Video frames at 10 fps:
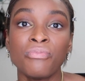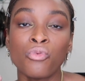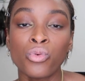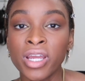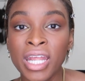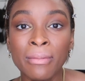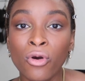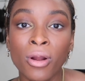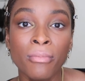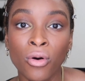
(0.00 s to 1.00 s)
reading
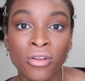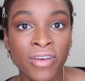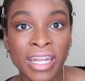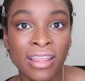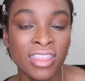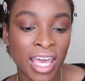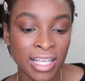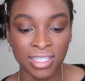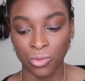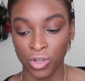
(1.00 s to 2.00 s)
more motivating
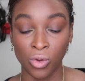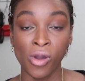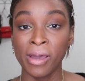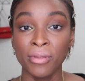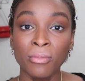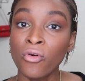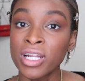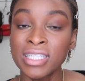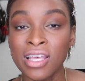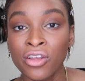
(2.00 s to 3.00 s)
things, and when you wake up in the
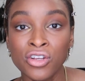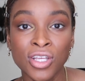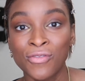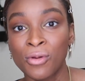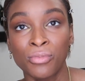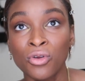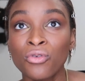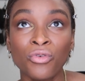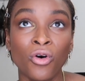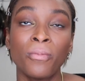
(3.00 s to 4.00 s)
morning telling yourself you're
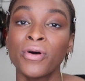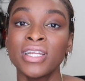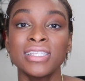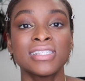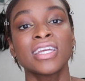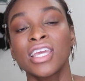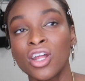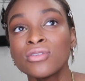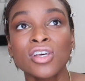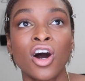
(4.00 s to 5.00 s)
beautiful, putting sticky
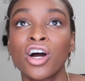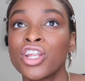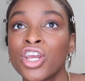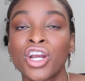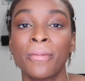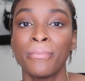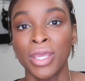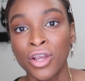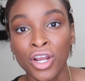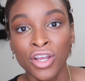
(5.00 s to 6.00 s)
notes on your
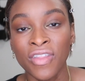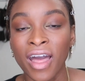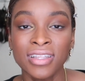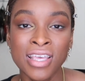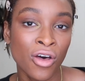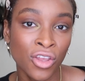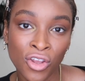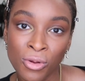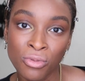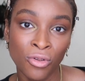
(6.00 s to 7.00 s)
mirror that tell you
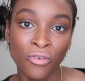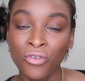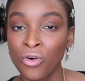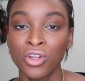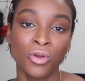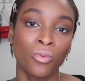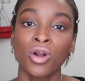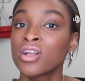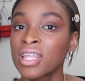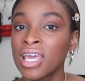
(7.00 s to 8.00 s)
you're beautiful and you're
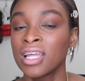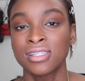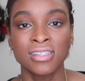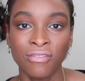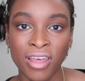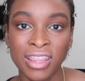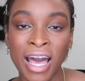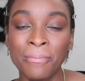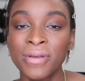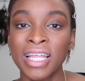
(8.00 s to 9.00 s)
worthy and stuff like
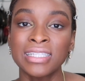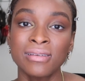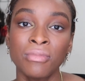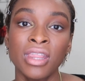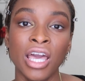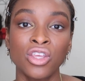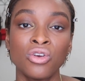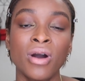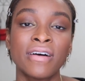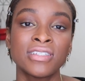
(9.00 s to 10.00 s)
that. But that's something that
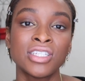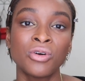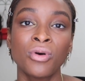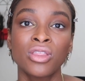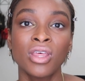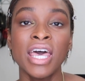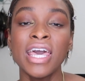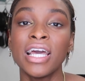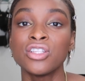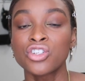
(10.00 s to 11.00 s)
you have to deal with
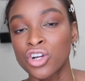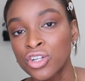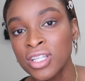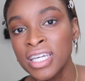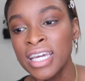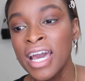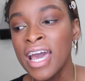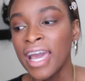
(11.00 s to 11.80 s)
internally.